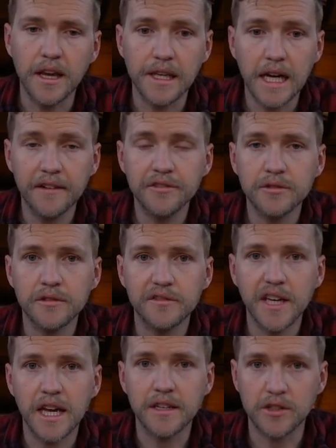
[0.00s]
you have to have
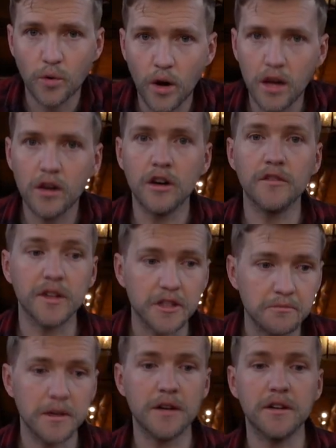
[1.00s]
gained quite a lot of
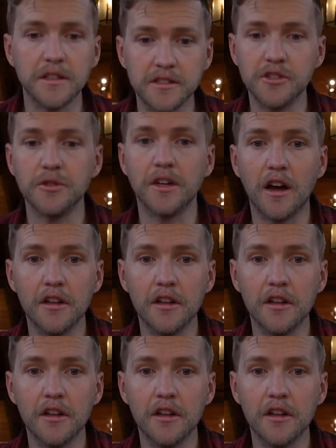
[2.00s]
experience doing